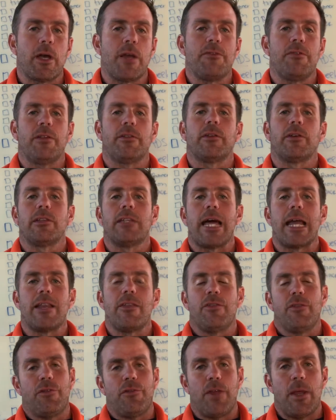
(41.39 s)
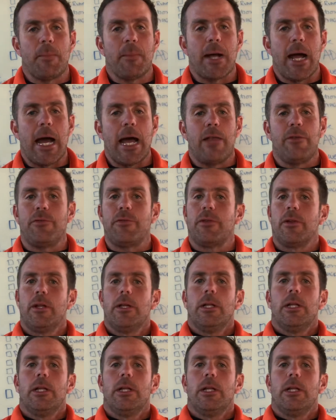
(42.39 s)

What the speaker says: I think that a lot of the same guys